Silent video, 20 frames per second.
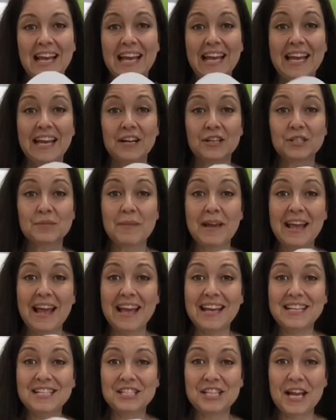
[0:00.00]
Here's my
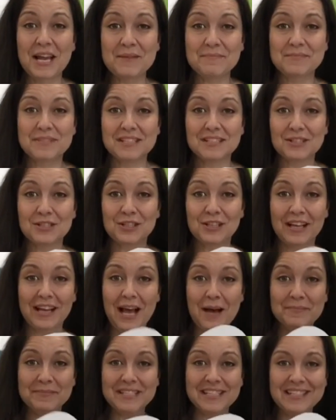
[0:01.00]
egg shape. Does it look like
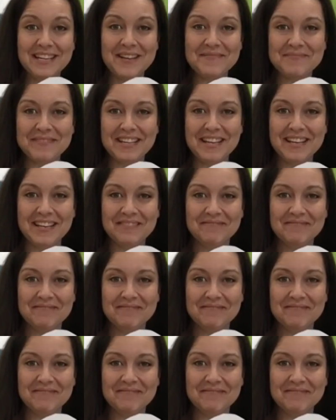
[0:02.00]
Humpty Dumpty?